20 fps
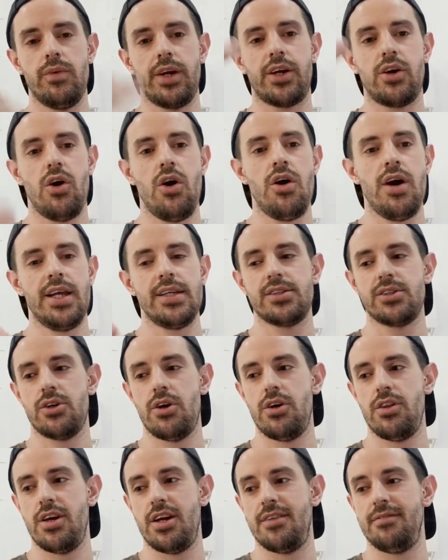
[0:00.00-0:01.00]
recurring
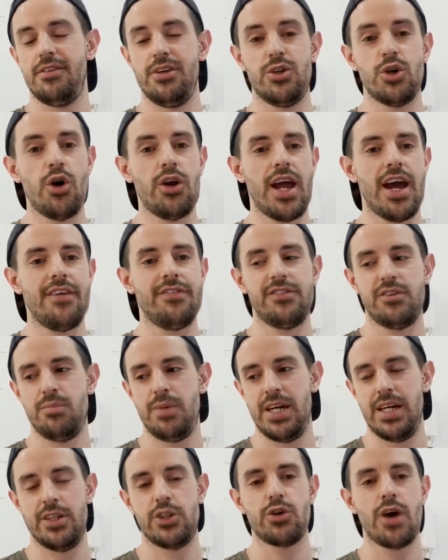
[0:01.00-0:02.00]
so that you don't have to
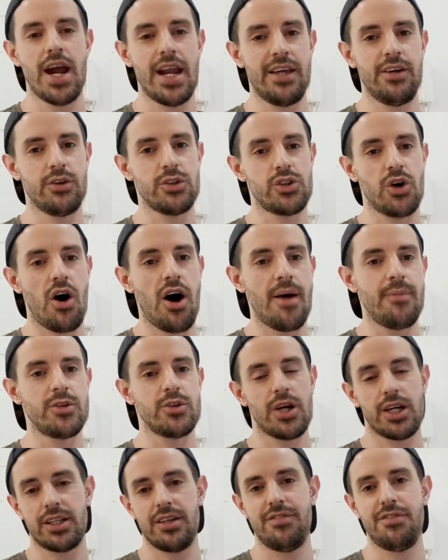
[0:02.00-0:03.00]
be trading your time
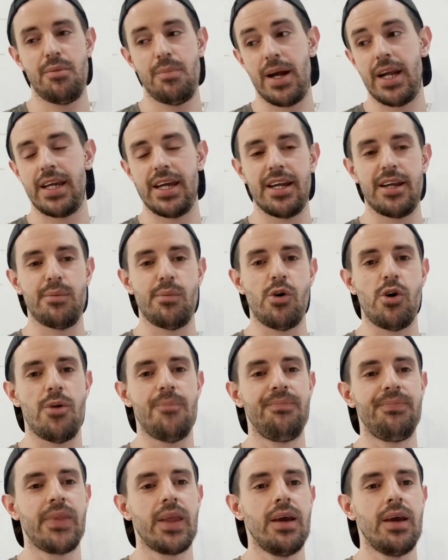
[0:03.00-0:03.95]
directly for money anymore.